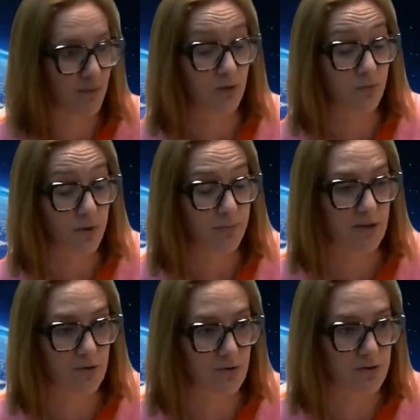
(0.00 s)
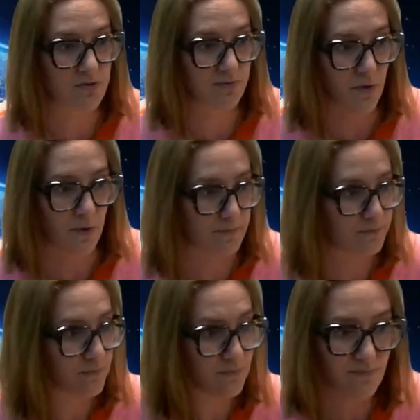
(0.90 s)
it will be used
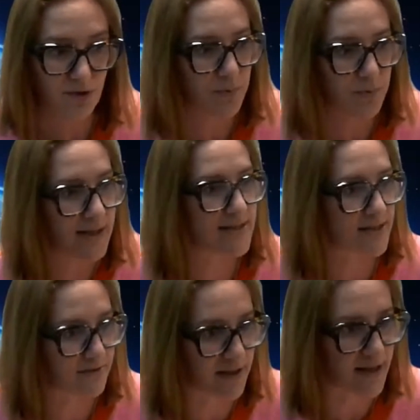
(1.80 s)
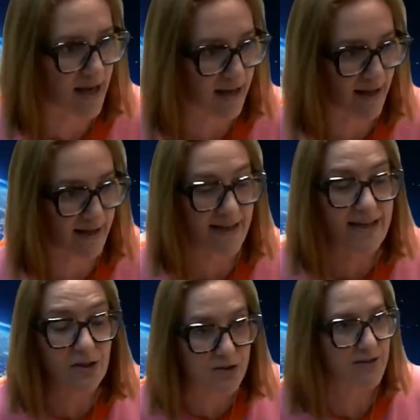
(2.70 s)
for completely civilian and
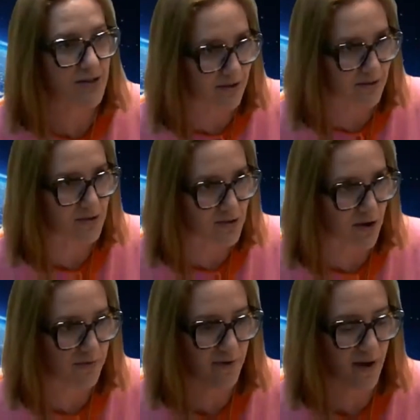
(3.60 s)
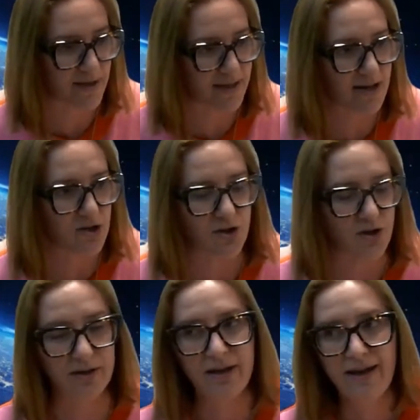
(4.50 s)
innocent sort of
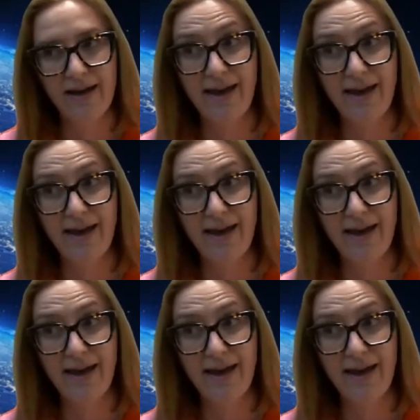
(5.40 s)
application,